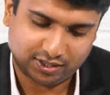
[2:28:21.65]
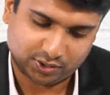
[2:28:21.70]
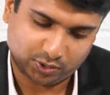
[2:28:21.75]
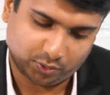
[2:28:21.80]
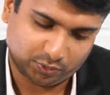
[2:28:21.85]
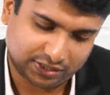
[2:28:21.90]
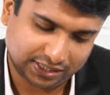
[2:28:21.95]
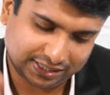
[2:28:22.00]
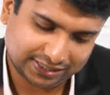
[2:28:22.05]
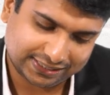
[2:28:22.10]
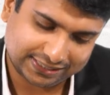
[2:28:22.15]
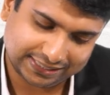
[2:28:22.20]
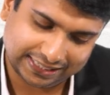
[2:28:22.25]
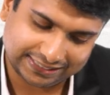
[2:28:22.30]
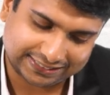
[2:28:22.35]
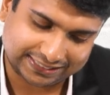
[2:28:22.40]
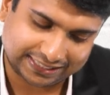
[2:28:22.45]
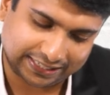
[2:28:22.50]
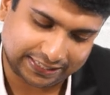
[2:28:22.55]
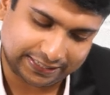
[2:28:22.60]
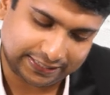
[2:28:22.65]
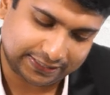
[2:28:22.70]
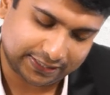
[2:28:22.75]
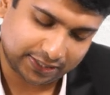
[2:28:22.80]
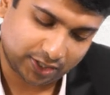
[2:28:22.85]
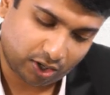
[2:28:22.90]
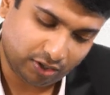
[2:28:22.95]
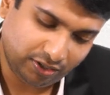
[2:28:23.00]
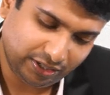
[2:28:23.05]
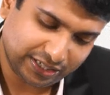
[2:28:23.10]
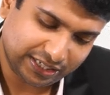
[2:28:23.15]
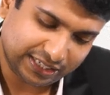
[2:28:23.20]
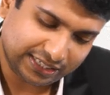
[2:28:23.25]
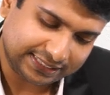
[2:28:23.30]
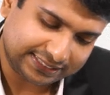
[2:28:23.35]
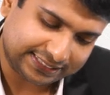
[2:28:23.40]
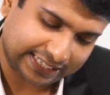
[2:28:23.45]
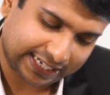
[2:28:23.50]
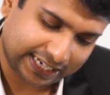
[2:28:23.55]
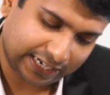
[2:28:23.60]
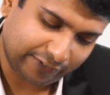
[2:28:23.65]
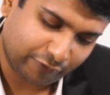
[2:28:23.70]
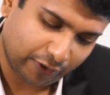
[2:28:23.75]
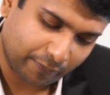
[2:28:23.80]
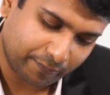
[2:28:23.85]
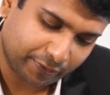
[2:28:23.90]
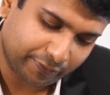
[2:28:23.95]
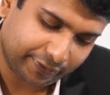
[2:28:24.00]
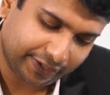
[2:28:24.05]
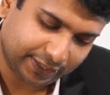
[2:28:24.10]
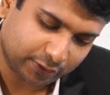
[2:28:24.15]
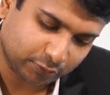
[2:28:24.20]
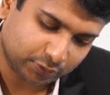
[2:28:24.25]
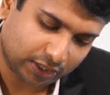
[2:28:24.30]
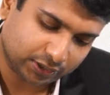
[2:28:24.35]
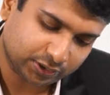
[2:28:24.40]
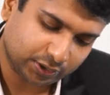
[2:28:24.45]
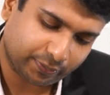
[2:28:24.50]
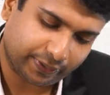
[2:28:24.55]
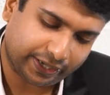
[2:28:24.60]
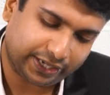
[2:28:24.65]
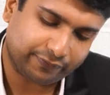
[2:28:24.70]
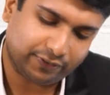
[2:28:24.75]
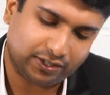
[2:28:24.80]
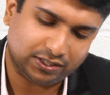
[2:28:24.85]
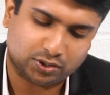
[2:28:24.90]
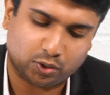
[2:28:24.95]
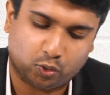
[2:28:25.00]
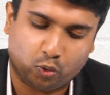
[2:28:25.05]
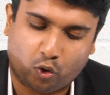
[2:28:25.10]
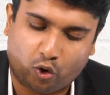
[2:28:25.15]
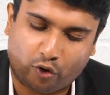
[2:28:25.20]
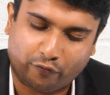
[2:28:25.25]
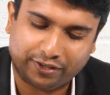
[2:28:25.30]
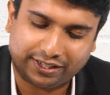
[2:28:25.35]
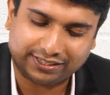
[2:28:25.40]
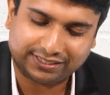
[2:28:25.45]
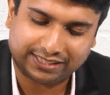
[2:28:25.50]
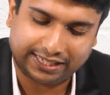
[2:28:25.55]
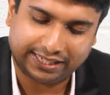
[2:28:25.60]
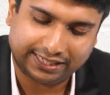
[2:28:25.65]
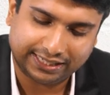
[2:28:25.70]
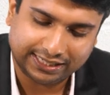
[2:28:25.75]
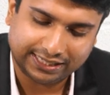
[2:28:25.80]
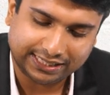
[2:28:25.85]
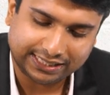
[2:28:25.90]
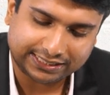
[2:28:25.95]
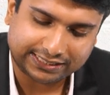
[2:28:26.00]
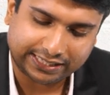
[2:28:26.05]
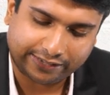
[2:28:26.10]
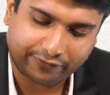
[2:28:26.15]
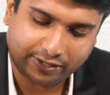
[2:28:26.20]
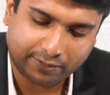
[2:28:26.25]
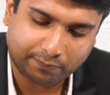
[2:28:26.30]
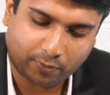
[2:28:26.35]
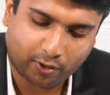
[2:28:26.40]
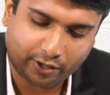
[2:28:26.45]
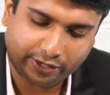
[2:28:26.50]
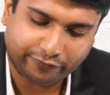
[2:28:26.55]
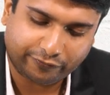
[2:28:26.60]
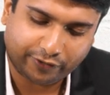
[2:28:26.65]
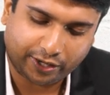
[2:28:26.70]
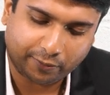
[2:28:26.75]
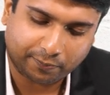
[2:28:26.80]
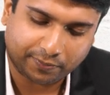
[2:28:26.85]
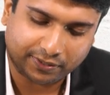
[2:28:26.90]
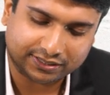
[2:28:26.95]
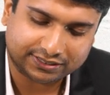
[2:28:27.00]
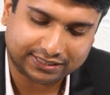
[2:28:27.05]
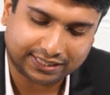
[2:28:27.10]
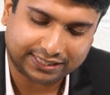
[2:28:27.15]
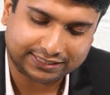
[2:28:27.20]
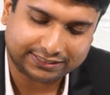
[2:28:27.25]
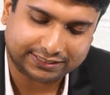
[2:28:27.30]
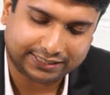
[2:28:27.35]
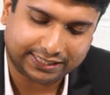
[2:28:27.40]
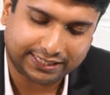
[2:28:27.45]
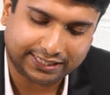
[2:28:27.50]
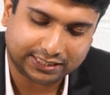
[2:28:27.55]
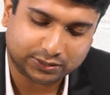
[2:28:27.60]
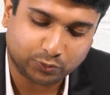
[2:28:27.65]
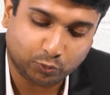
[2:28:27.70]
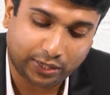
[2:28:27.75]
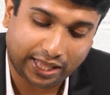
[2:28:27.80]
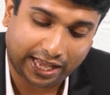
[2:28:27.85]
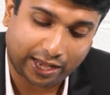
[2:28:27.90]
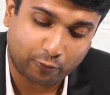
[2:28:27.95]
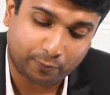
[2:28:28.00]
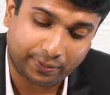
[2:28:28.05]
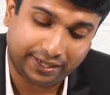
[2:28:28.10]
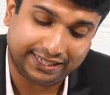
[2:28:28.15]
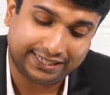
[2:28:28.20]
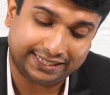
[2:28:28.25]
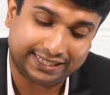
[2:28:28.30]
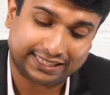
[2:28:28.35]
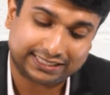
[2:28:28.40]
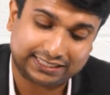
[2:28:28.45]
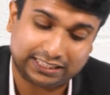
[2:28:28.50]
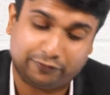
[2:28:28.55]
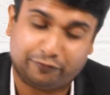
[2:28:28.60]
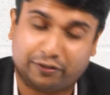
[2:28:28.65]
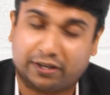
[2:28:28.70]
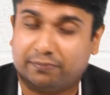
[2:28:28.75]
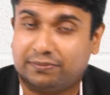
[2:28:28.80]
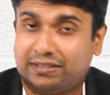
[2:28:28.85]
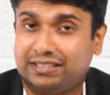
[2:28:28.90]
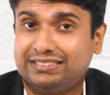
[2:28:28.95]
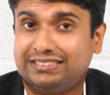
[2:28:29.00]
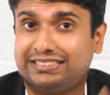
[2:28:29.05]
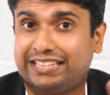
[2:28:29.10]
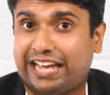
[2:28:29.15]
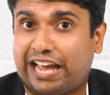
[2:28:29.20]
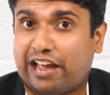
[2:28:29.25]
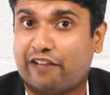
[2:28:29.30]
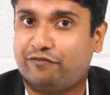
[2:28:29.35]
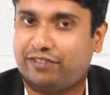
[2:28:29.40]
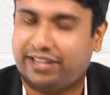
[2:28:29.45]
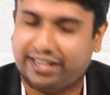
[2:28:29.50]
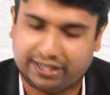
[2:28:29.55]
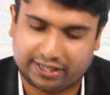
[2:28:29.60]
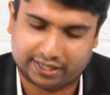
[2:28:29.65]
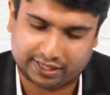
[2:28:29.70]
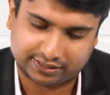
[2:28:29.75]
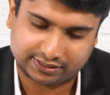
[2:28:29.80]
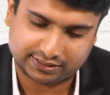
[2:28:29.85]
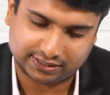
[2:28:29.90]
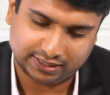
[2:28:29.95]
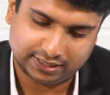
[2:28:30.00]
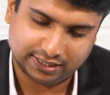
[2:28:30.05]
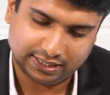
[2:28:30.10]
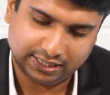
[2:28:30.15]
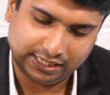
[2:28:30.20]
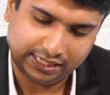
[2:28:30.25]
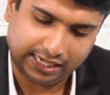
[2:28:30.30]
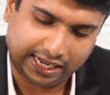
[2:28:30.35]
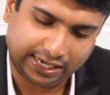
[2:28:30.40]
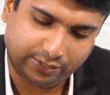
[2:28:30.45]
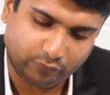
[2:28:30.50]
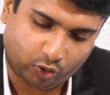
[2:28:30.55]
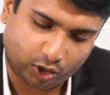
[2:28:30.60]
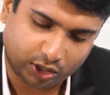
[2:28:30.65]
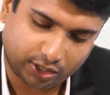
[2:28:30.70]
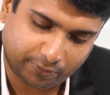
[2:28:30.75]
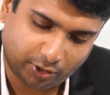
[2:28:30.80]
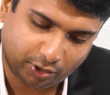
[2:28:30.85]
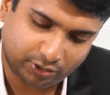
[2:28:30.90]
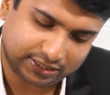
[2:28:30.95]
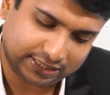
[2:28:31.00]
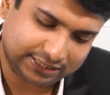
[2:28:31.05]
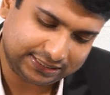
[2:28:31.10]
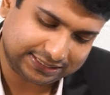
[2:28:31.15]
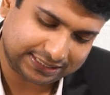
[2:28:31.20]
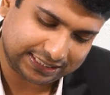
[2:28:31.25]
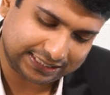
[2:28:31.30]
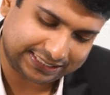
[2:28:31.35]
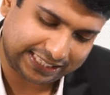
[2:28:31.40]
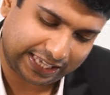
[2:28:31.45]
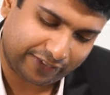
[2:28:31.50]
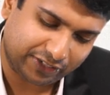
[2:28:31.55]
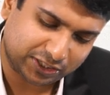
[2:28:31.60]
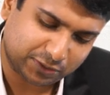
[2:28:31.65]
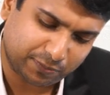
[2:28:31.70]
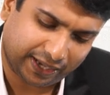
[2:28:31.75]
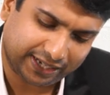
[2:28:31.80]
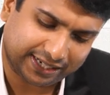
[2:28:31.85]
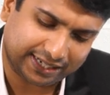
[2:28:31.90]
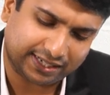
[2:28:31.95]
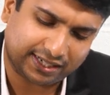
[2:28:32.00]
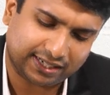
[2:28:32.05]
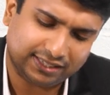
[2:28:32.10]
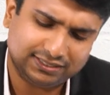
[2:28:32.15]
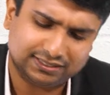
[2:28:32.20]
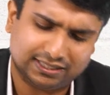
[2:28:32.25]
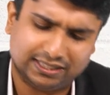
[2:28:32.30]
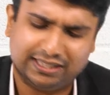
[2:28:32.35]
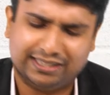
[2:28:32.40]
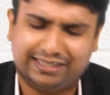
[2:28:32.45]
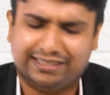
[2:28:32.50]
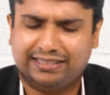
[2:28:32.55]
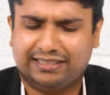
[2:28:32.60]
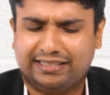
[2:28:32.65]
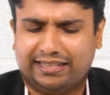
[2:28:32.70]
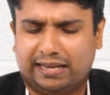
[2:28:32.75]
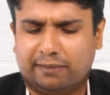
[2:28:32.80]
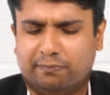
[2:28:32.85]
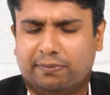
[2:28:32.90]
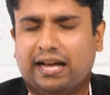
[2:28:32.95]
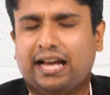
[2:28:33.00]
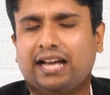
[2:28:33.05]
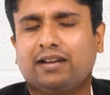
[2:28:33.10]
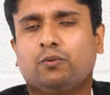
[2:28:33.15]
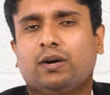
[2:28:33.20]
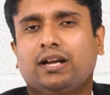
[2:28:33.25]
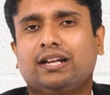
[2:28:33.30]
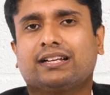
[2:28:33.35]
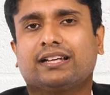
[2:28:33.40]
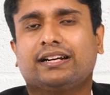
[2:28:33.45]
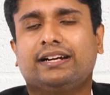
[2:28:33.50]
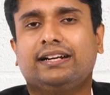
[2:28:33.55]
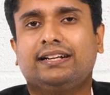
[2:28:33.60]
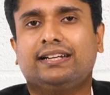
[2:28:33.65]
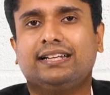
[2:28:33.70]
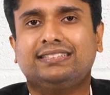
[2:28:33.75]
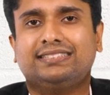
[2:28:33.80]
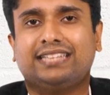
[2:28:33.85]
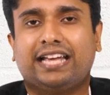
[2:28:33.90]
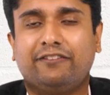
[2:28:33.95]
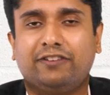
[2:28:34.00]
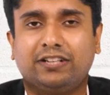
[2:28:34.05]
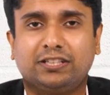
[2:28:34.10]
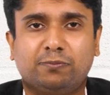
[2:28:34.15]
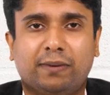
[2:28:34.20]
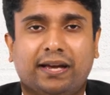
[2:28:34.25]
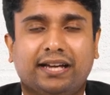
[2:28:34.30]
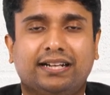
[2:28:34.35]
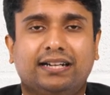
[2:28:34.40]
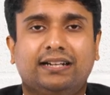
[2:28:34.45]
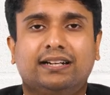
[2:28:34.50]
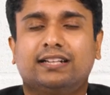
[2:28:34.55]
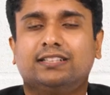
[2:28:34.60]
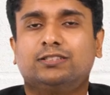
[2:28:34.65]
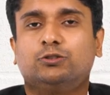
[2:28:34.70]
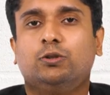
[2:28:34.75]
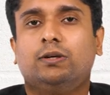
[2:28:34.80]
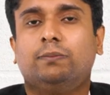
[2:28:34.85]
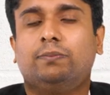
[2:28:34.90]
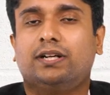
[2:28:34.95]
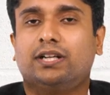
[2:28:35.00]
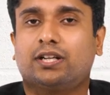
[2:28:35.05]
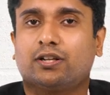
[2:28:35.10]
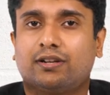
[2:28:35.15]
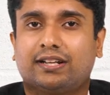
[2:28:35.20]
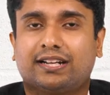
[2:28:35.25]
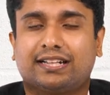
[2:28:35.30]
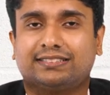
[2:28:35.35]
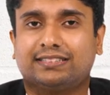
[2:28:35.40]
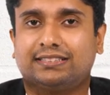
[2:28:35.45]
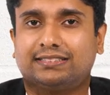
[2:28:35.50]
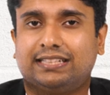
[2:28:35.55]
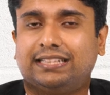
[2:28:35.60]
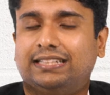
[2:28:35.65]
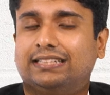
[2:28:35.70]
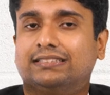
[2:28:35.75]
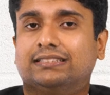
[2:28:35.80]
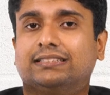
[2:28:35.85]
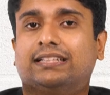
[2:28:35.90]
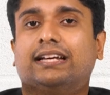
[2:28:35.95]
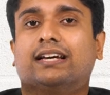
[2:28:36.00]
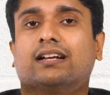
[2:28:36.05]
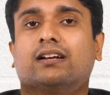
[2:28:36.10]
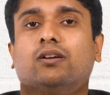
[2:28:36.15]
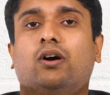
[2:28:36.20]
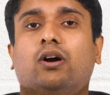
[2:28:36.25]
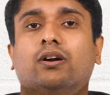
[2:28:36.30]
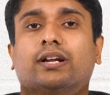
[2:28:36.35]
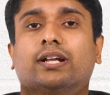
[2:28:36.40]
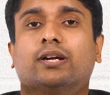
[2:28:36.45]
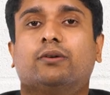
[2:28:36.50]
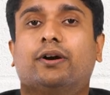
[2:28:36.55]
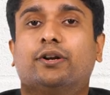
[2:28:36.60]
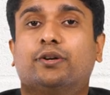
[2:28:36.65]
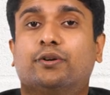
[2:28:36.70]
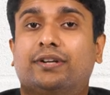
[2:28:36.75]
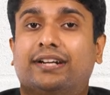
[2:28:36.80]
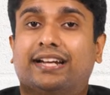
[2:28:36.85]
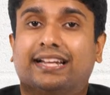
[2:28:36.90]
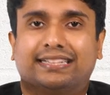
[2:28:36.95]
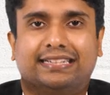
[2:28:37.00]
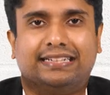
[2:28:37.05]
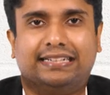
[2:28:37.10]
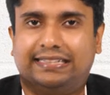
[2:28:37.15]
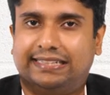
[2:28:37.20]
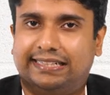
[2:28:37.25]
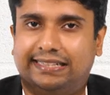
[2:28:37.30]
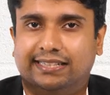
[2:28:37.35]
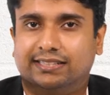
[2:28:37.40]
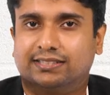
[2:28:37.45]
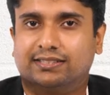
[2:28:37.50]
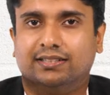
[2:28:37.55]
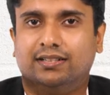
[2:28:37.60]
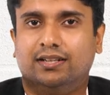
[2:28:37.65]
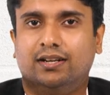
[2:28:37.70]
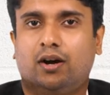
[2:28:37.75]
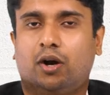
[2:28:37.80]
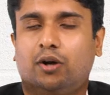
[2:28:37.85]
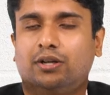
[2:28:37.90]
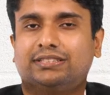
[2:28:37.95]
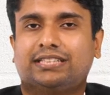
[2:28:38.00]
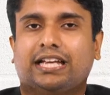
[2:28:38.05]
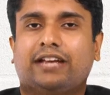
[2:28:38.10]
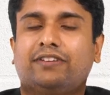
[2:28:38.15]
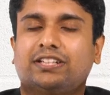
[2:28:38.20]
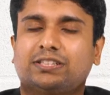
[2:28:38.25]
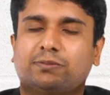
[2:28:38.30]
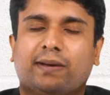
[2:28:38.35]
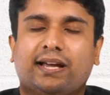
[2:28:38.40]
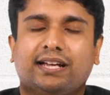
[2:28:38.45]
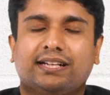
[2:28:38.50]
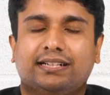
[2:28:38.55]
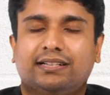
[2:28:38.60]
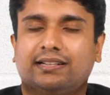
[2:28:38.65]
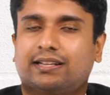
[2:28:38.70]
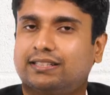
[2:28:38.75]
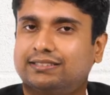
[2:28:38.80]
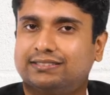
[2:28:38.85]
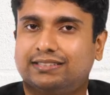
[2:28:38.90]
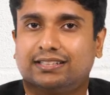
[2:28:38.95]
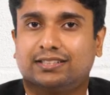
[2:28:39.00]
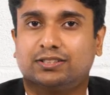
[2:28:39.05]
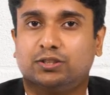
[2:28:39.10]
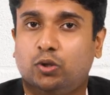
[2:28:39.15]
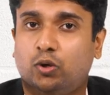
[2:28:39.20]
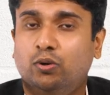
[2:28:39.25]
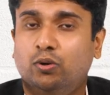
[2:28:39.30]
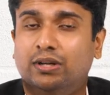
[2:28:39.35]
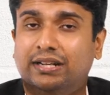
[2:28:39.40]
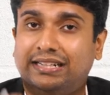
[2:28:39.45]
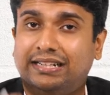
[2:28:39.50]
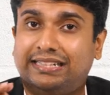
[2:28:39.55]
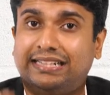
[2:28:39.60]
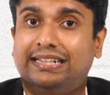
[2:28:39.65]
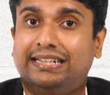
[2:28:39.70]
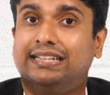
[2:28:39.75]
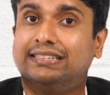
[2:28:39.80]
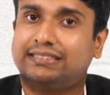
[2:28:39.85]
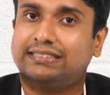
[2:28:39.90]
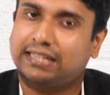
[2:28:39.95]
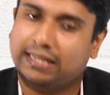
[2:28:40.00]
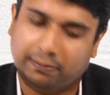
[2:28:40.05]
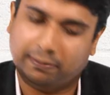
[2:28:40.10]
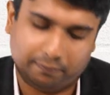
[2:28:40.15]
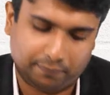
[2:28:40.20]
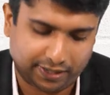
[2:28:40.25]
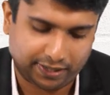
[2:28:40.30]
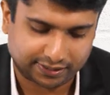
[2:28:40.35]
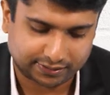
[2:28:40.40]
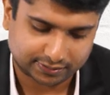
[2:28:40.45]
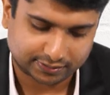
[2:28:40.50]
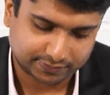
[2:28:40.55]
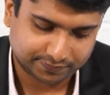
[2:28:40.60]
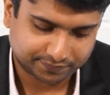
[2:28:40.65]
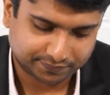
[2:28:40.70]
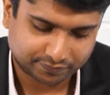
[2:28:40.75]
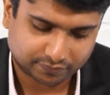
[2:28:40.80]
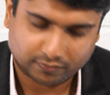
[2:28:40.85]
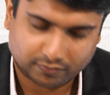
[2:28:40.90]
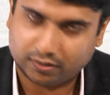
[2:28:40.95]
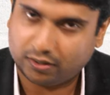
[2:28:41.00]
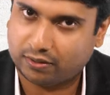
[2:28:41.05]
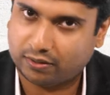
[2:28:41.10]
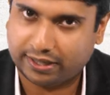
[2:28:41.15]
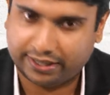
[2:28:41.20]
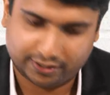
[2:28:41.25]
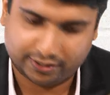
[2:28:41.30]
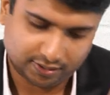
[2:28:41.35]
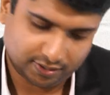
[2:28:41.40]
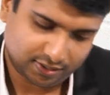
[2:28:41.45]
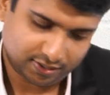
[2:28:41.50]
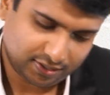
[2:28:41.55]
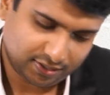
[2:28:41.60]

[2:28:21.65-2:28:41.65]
So this is credited on 2nd February 2021. So obviously 7.5% TDS would have been deducted from this FD interest. And what about this savings bank interest? A bank, while crediting savings bank interest to a particular assessee, they are not required to deduct any TDS. On savings bank interest, there is no TDS impact. Alright.